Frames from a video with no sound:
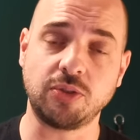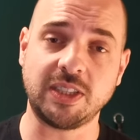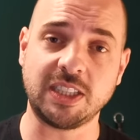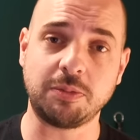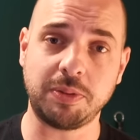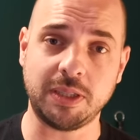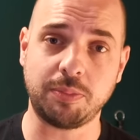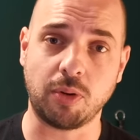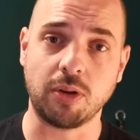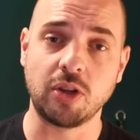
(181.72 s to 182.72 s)
to these
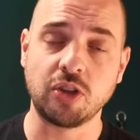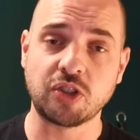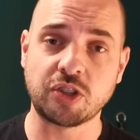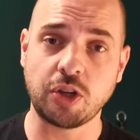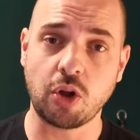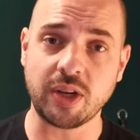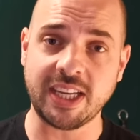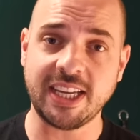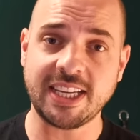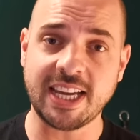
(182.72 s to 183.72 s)
people,
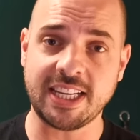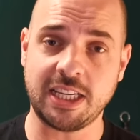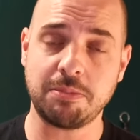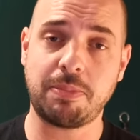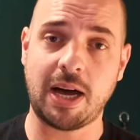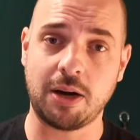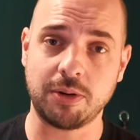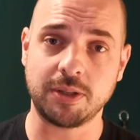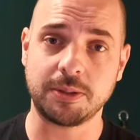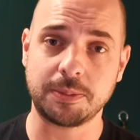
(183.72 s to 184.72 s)
slowly gaining
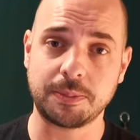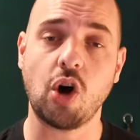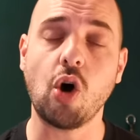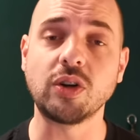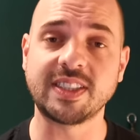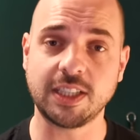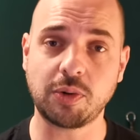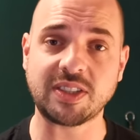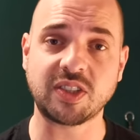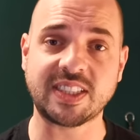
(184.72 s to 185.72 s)
power. All
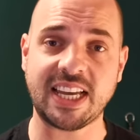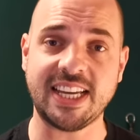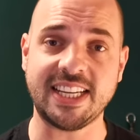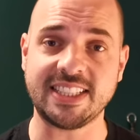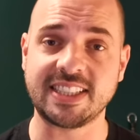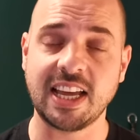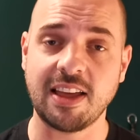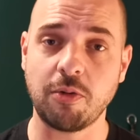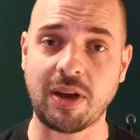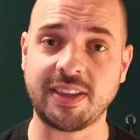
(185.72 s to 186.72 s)
secret societies
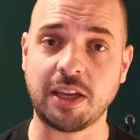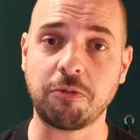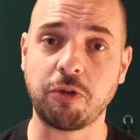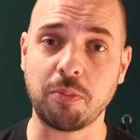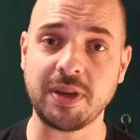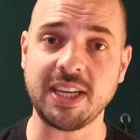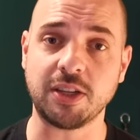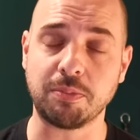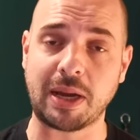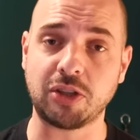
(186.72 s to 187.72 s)
were then
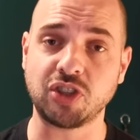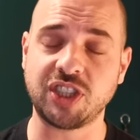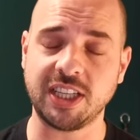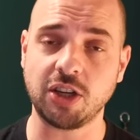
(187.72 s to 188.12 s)
forbidden by the Qing